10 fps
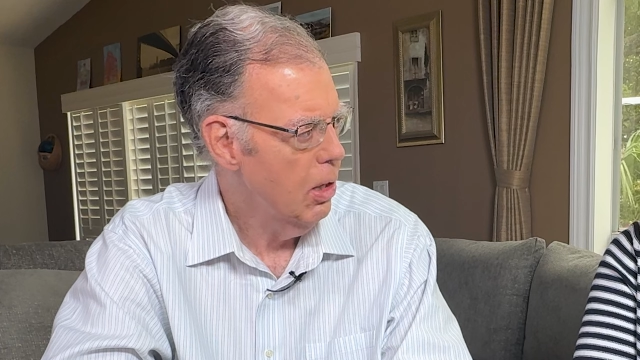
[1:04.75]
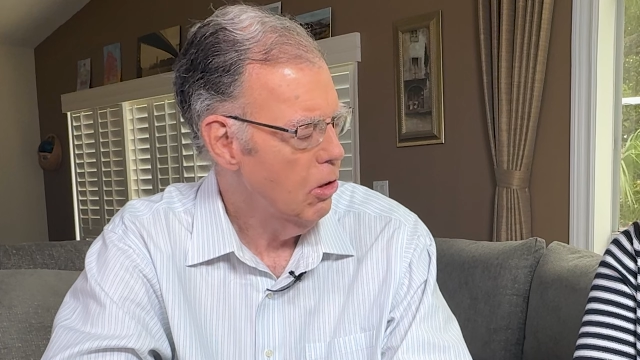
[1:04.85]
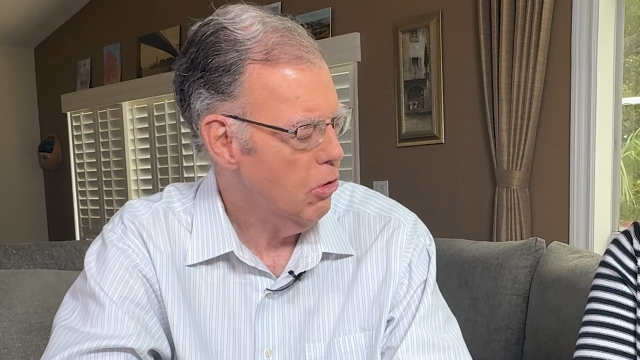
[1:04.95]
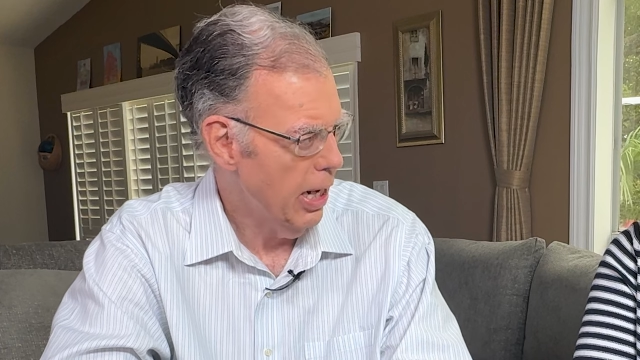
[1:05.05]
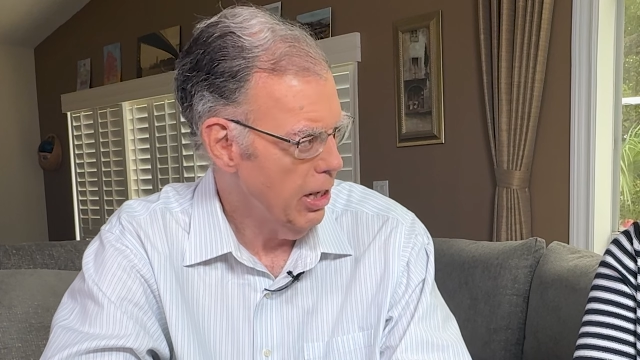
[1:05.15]

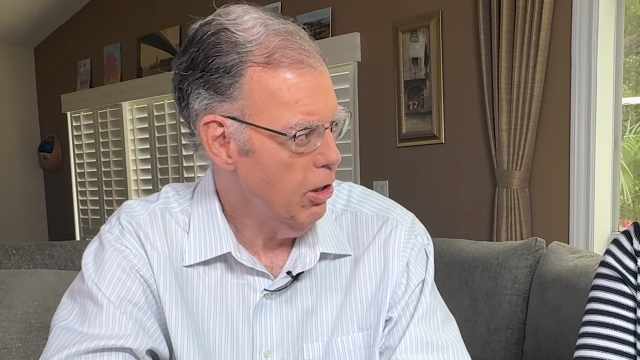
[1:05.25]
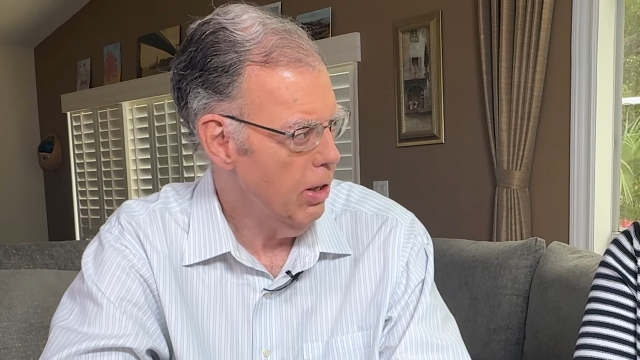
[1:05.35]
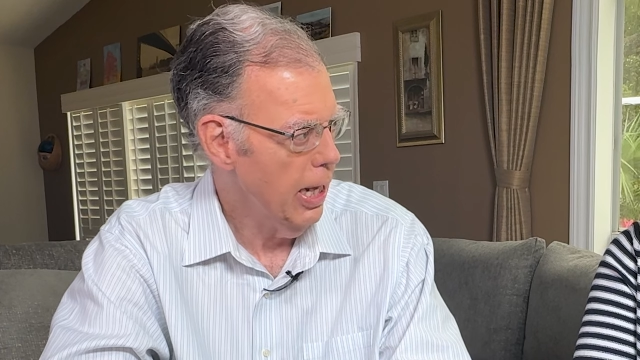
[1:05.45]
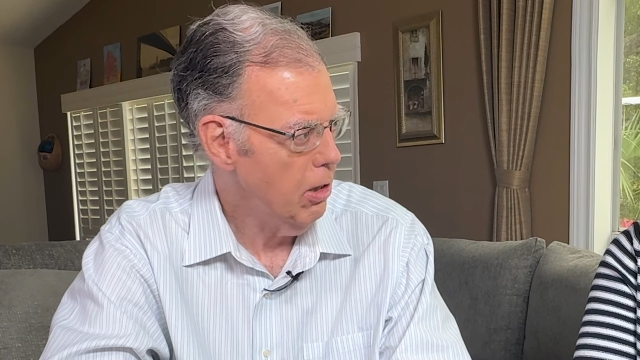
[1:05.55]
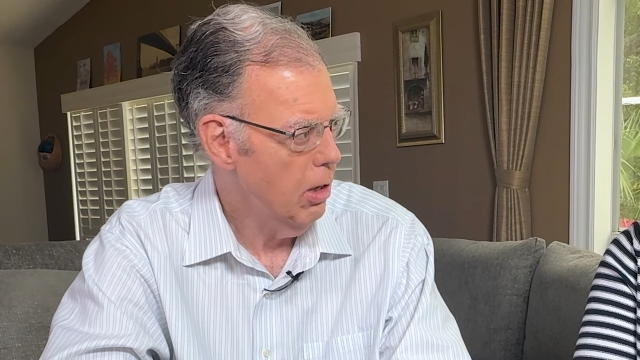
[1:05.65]
So how do you do
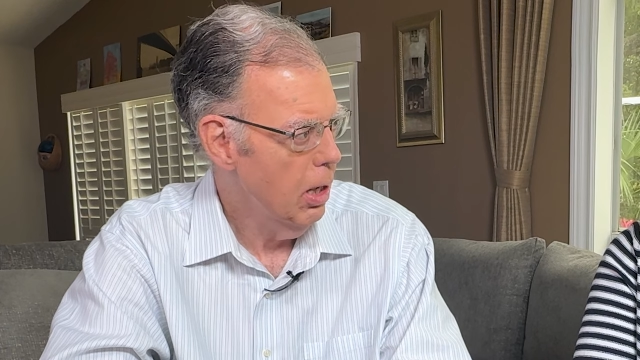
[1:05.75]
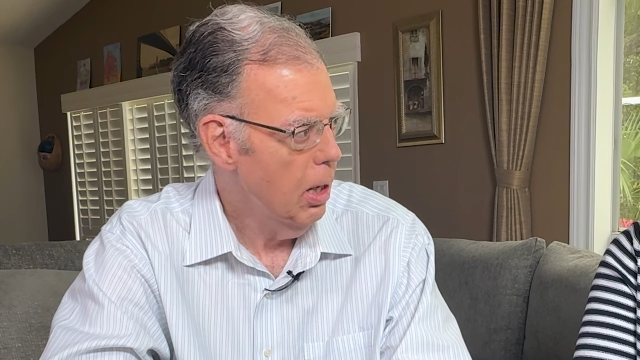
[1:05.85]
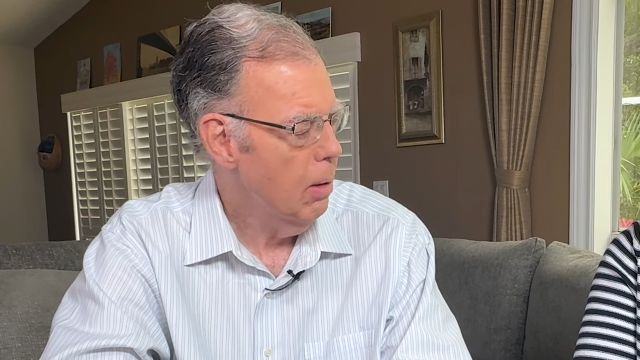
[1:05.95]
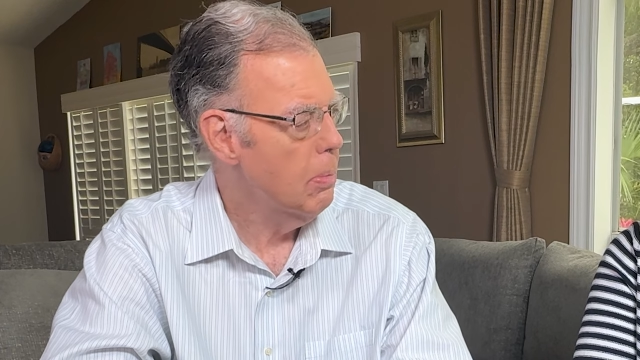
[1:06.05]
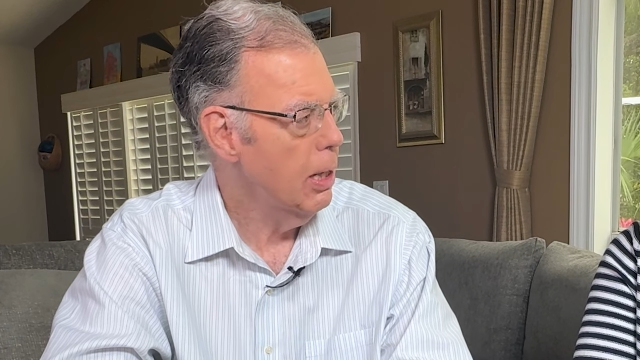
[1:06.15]
that?
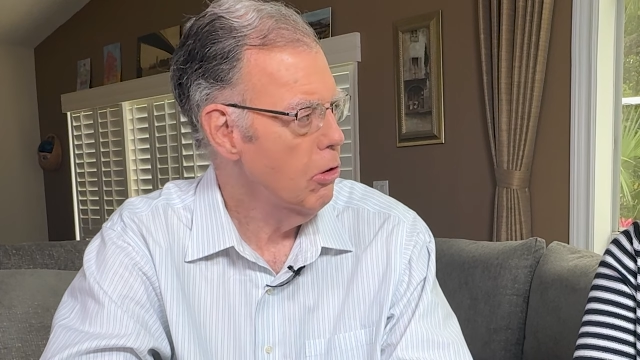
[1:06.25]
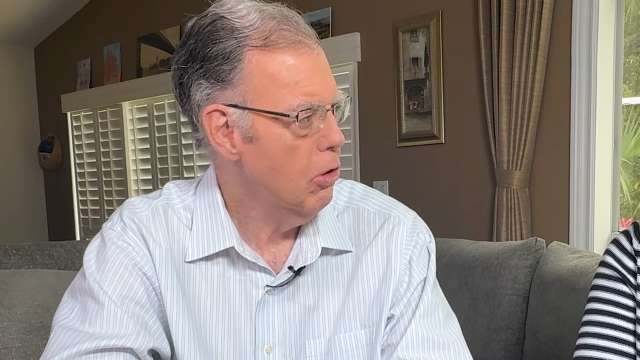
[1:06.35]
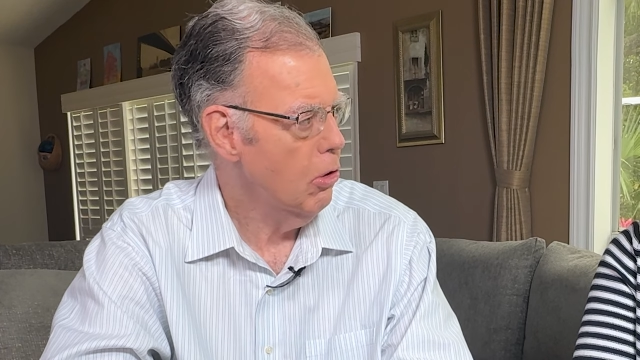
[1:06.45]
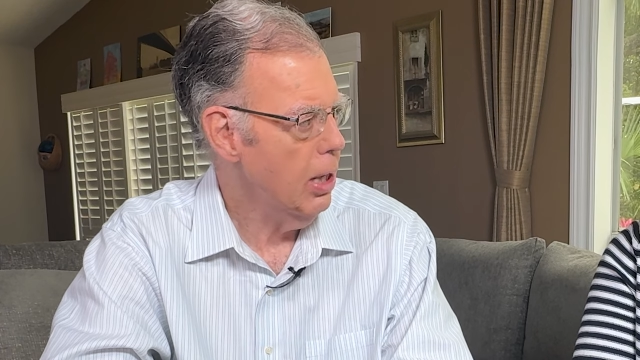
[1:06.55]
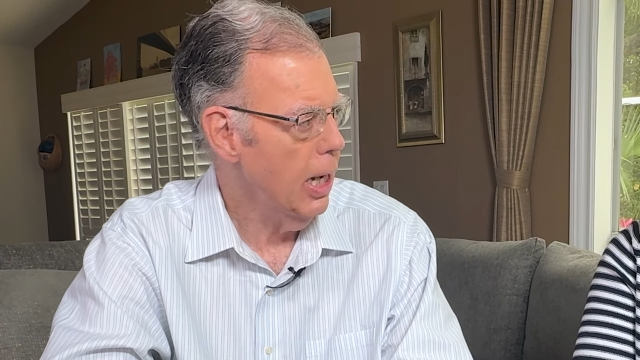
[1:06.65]
By the
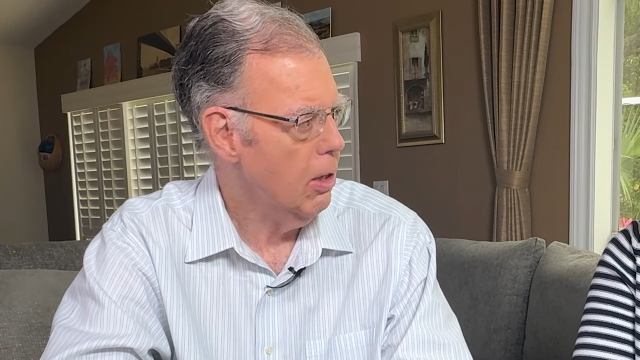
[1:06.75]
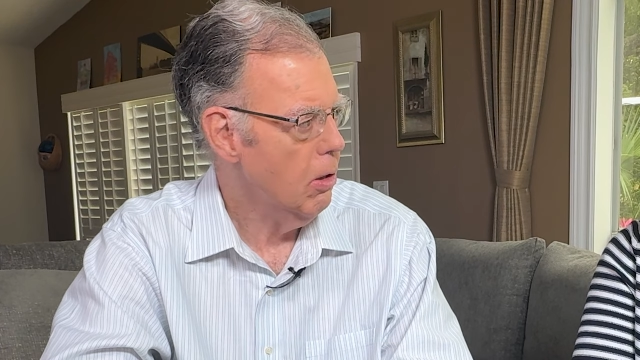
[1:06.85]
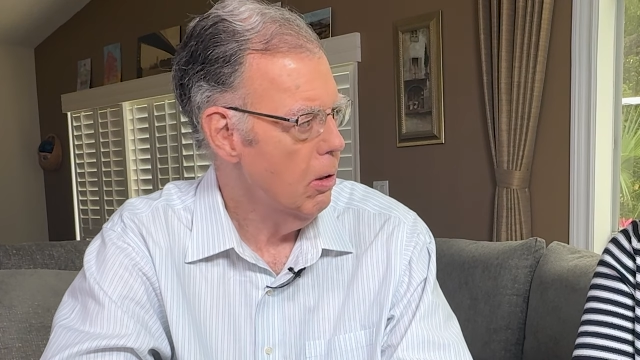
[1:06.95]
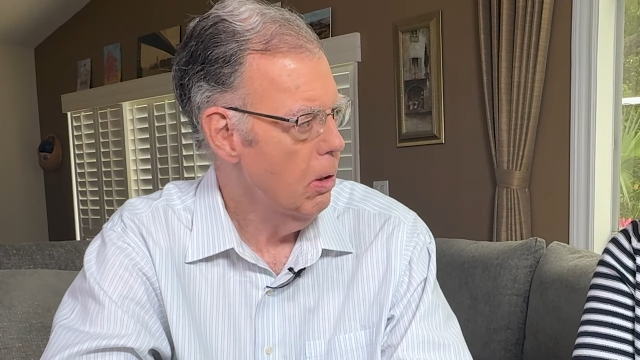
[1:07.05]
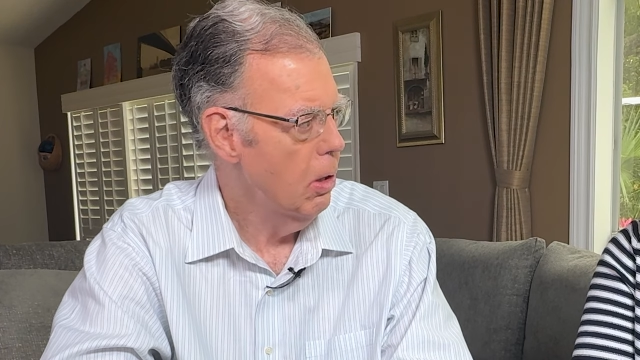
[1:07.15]
zone diet.
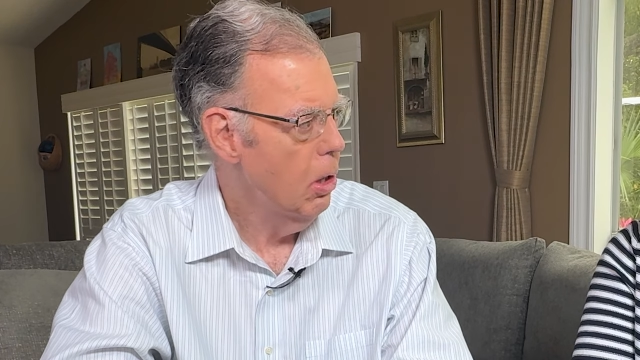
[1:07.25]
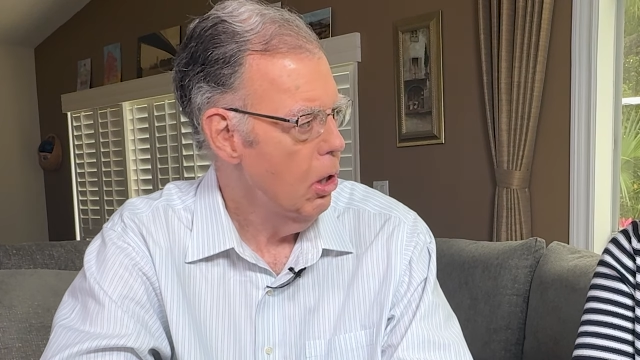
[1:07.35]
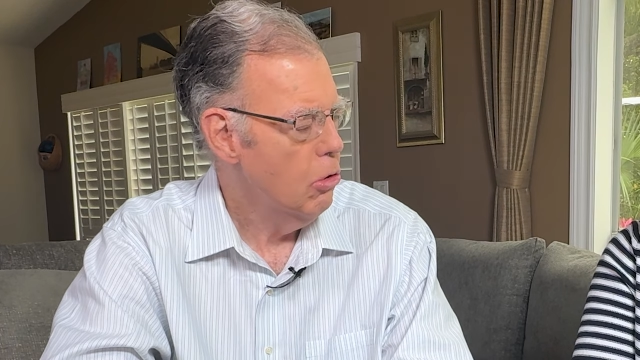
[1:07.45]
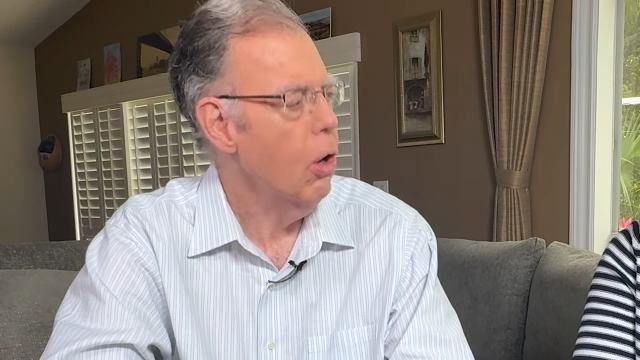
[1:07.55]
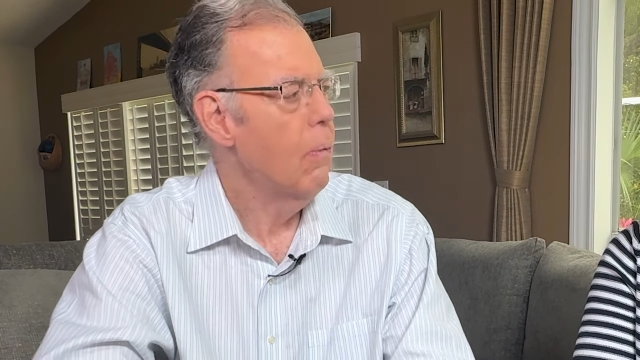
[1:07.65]

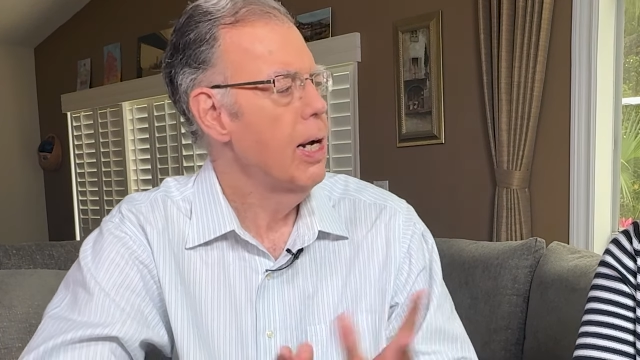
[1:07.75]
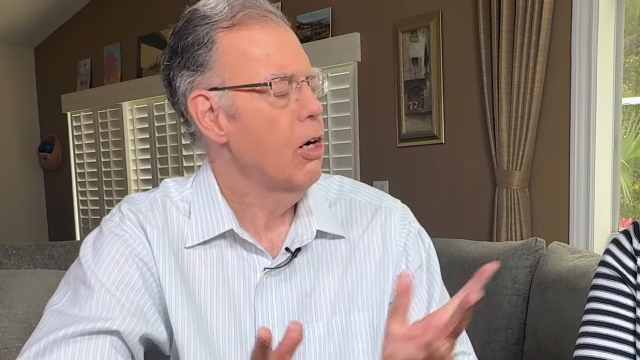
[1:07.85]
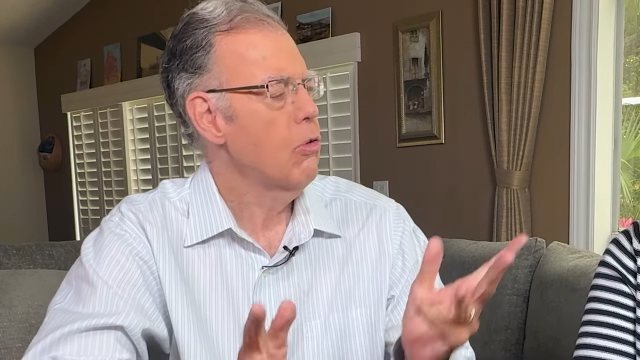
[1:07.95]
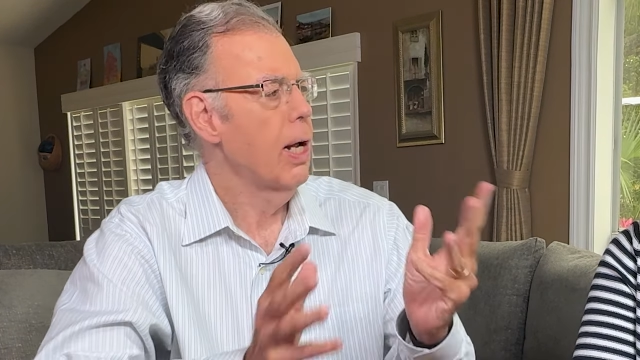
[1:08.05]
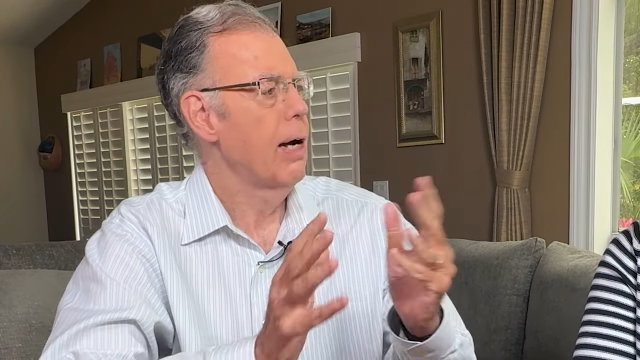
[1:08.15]
So
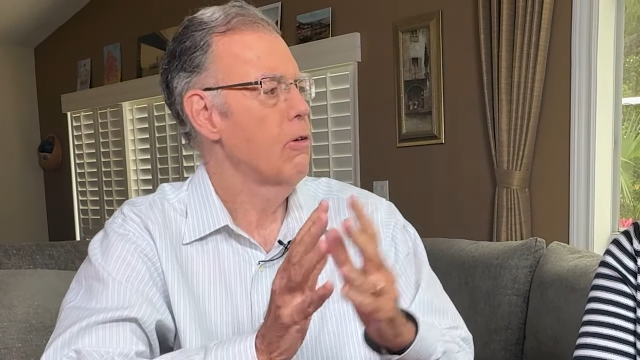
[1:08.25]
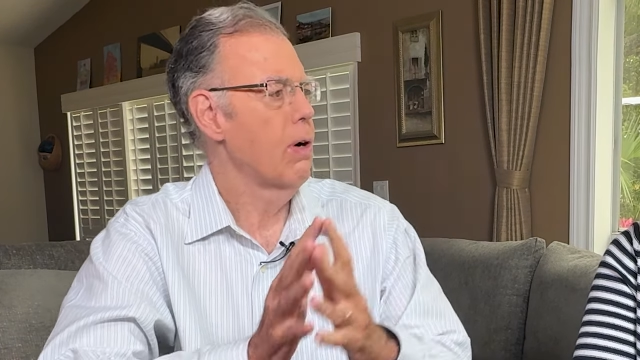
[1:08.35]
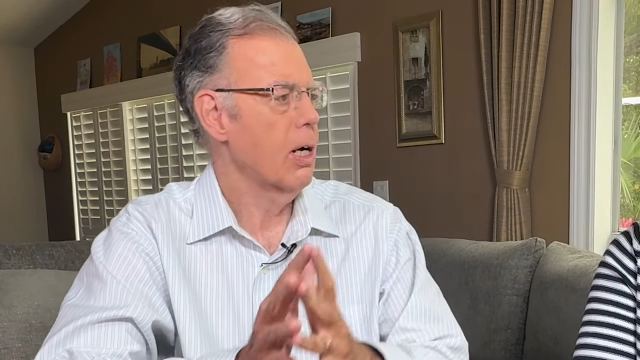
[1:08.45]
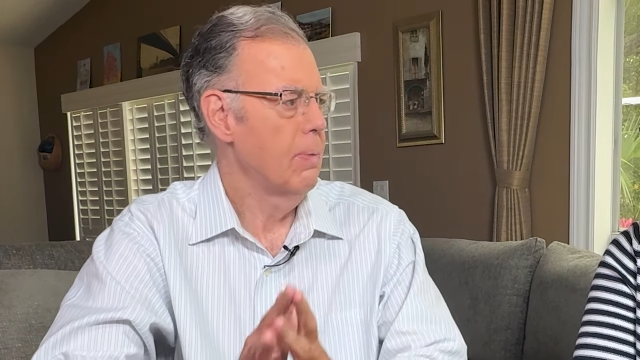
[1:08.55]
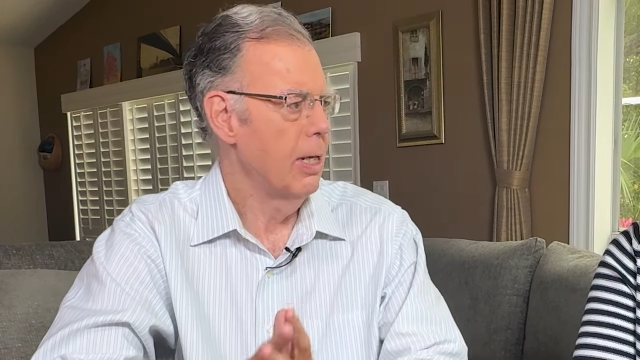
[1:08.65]
here's what I would
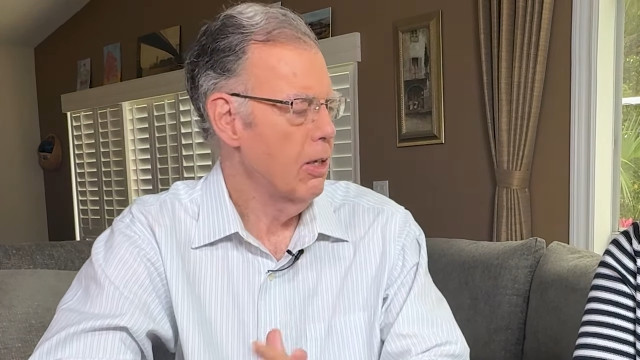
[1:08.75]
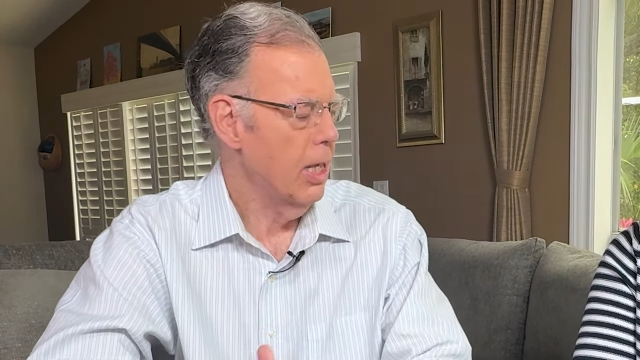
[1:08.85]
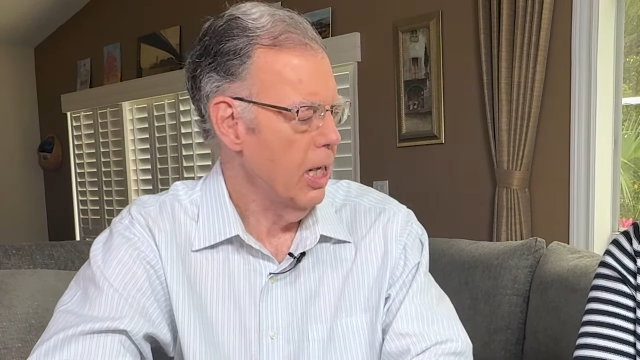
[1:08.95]
recommend to the